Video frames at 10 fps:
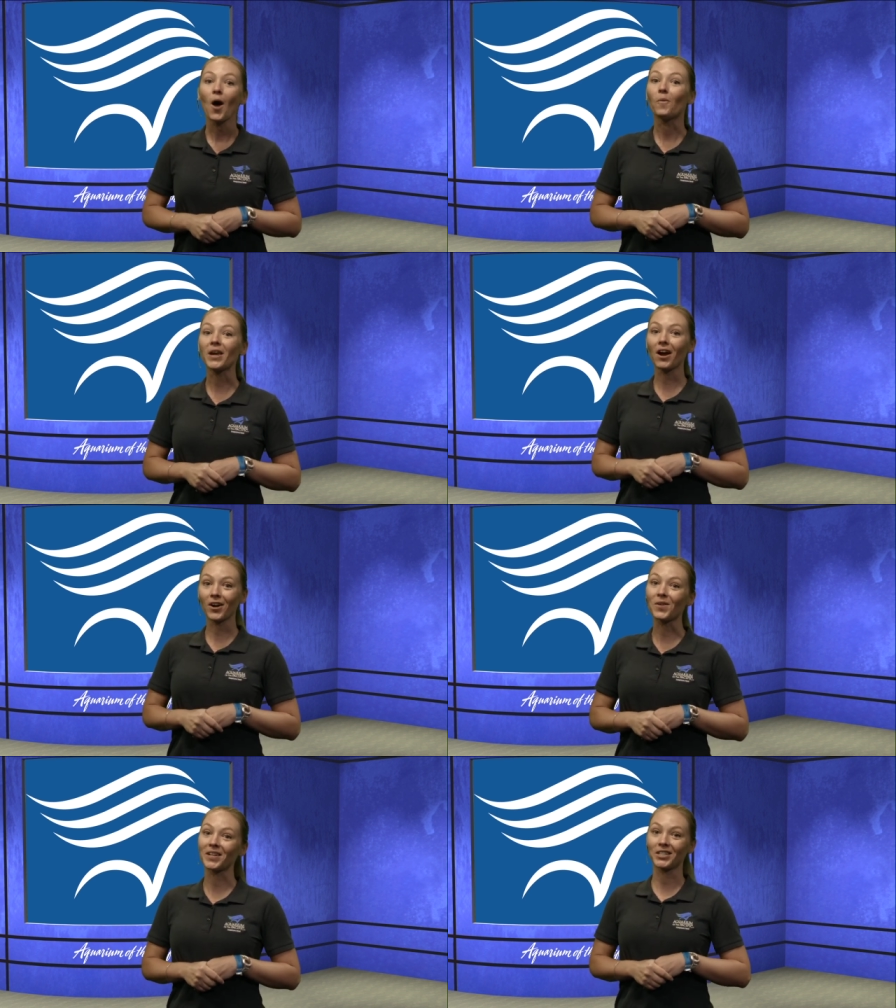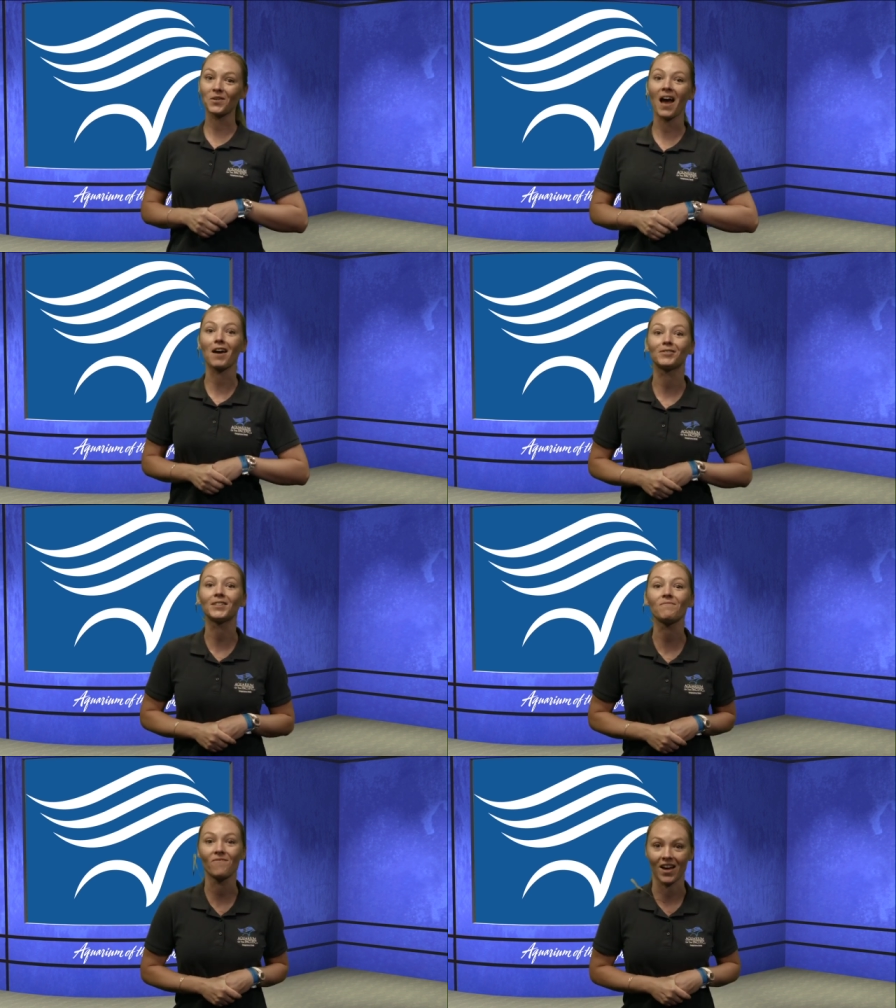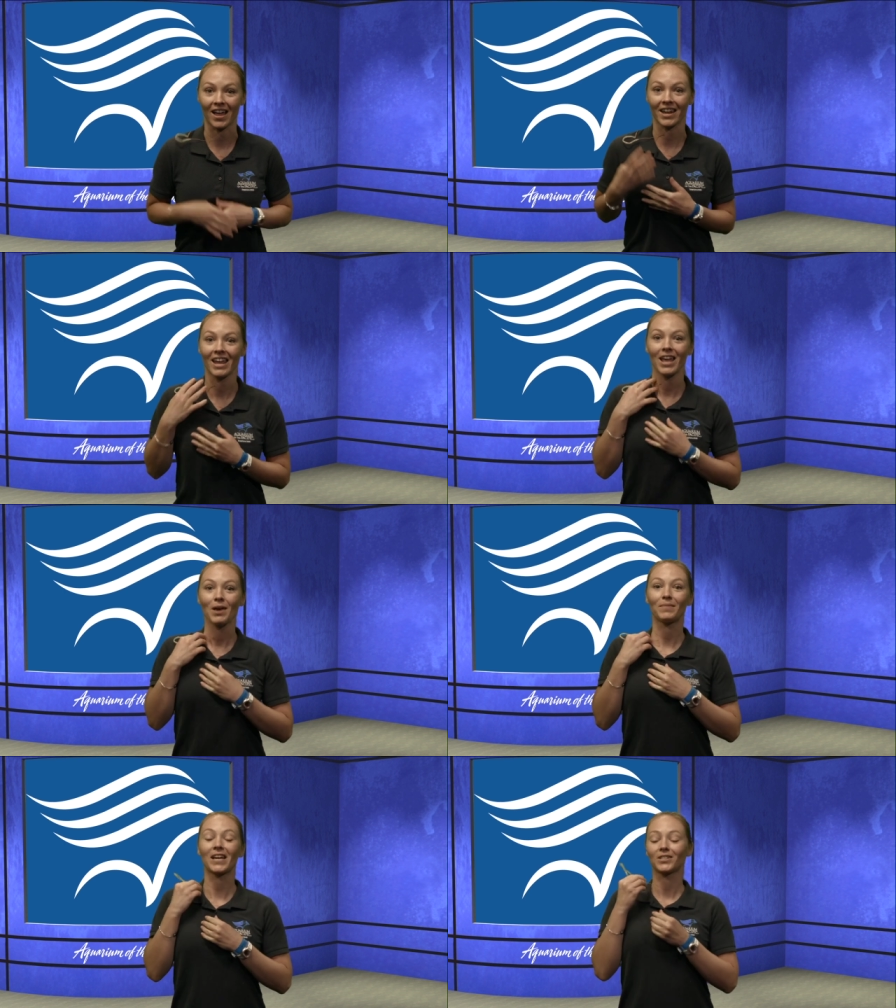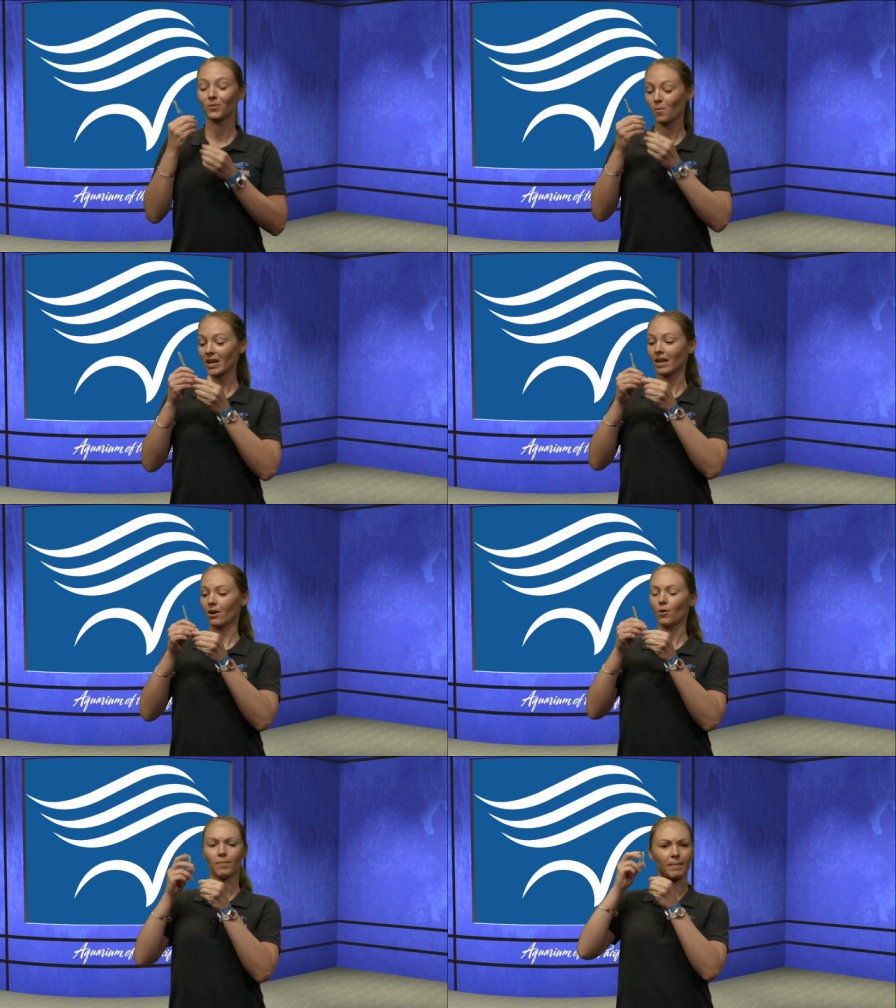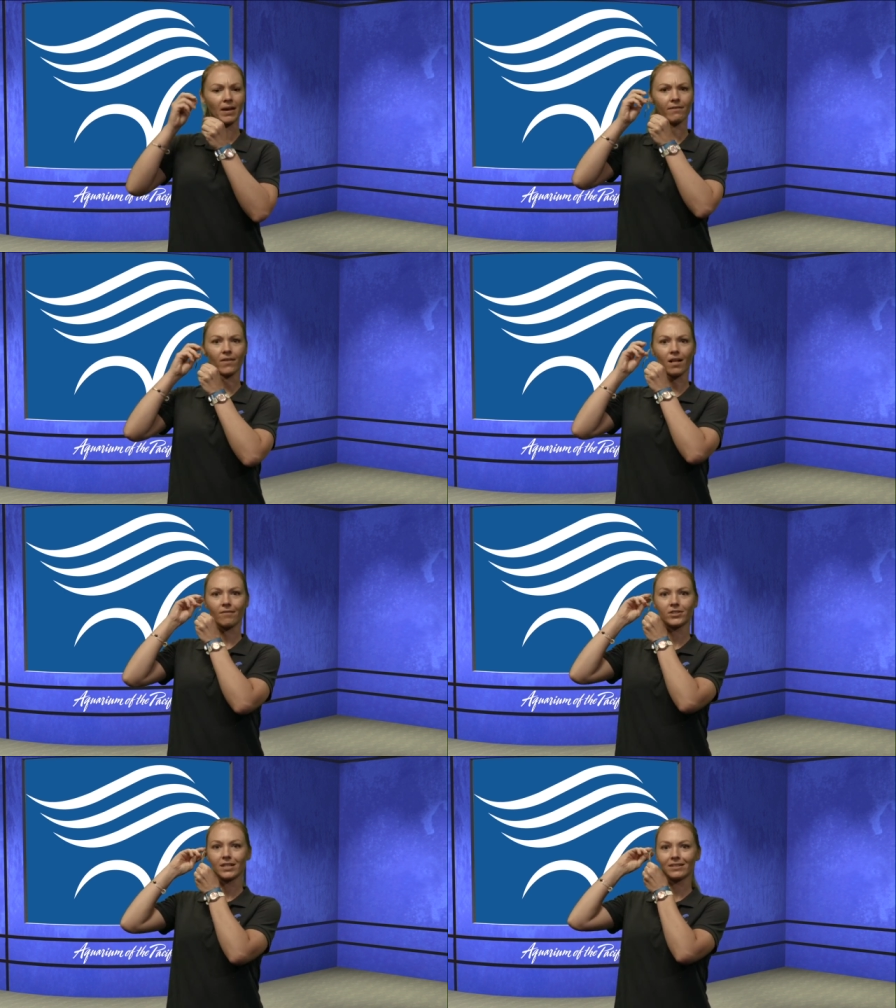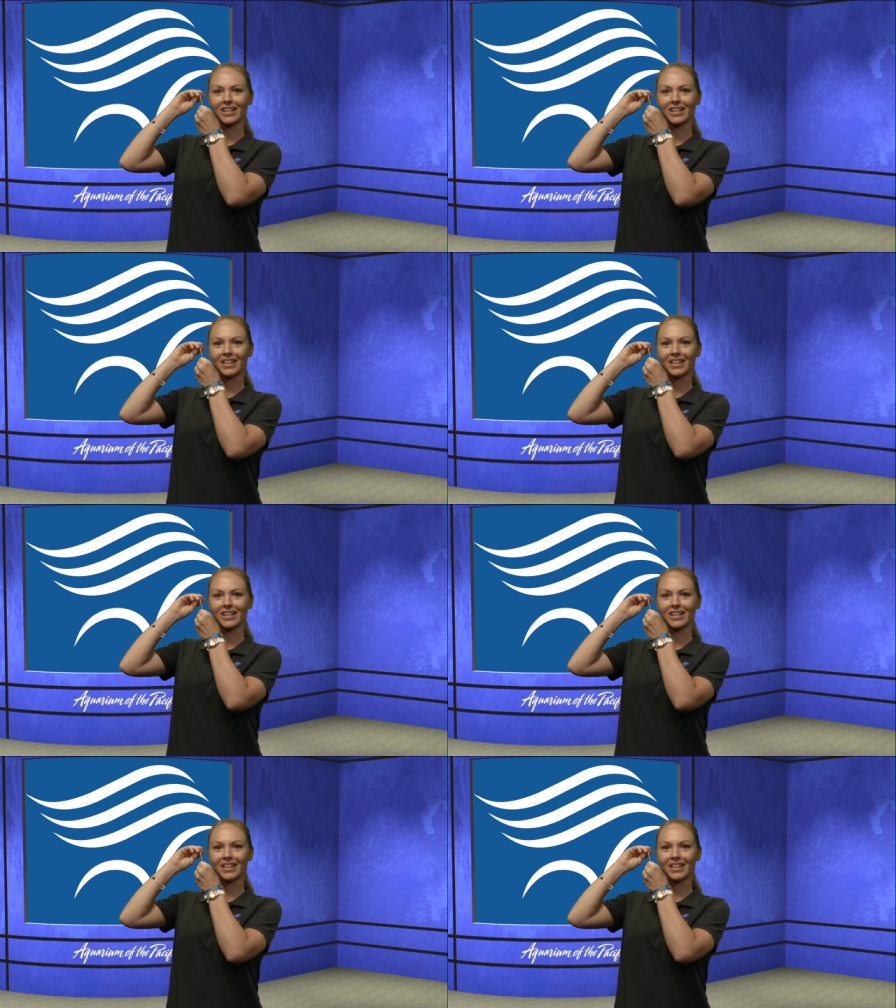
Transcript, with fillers: We are going to have some fun because we, oh, my mic fell off just